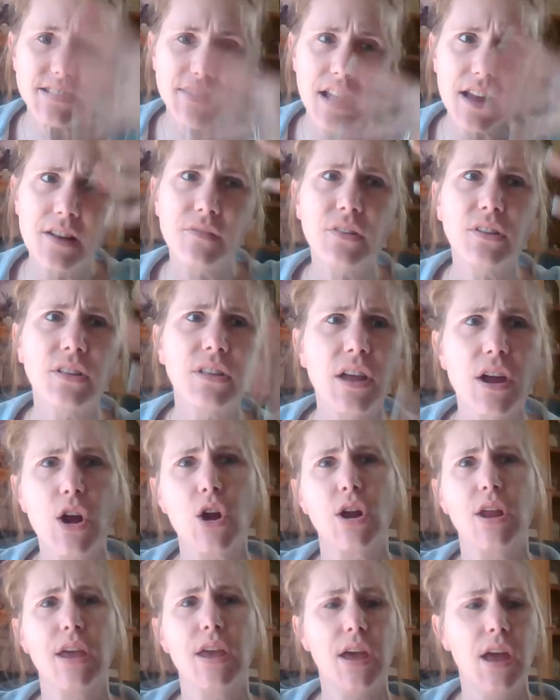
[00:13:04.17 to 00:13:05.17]
state of
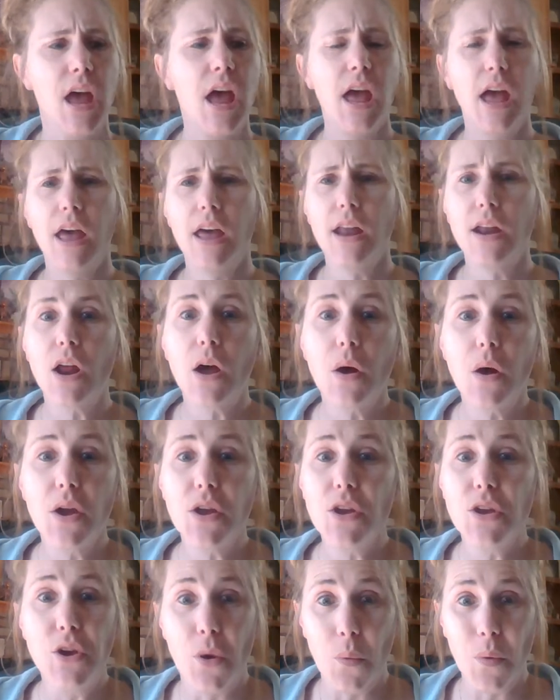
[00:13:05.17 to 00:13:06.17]
clarity and,
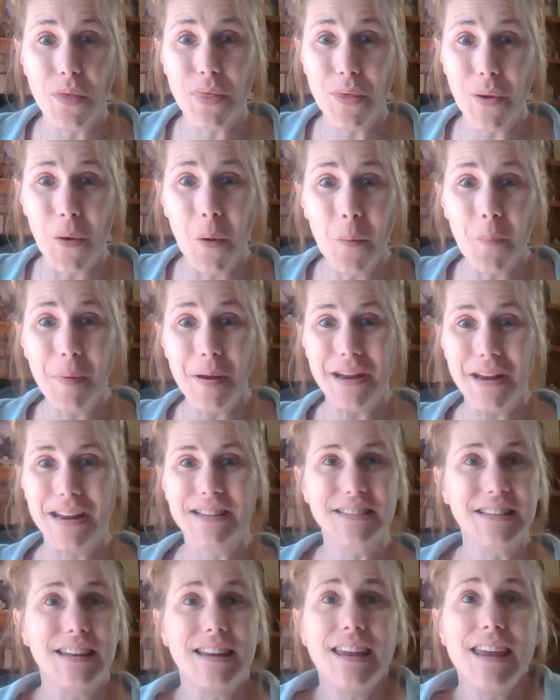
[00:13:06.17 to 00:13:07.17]
with
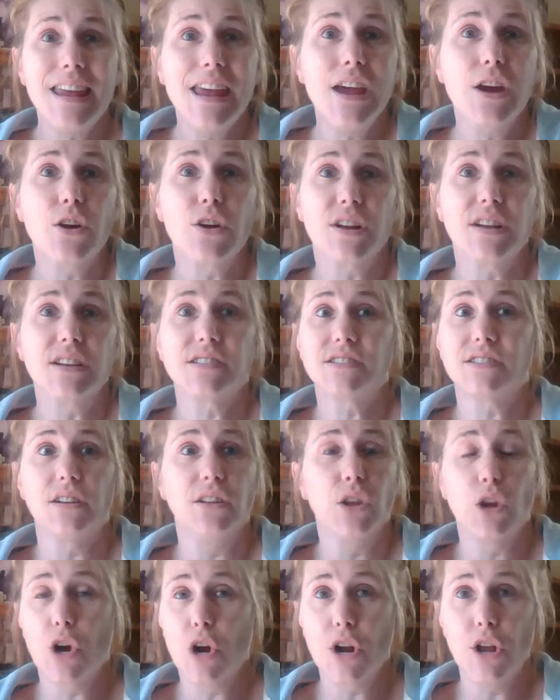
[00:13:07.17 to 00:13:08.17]
openness and eagerness
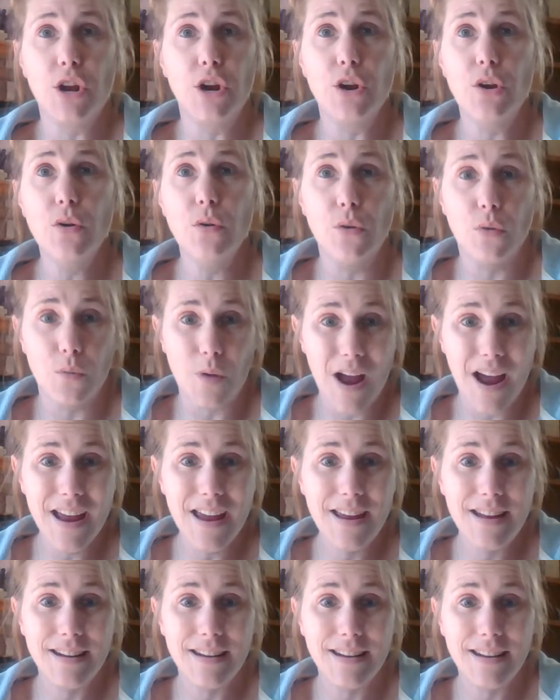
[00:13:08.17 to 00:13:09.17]
to learn anew,
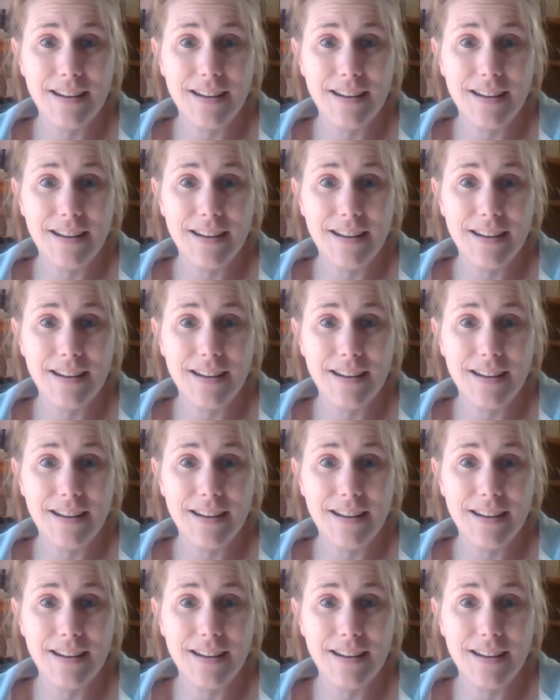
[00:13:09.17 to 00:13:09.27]
right?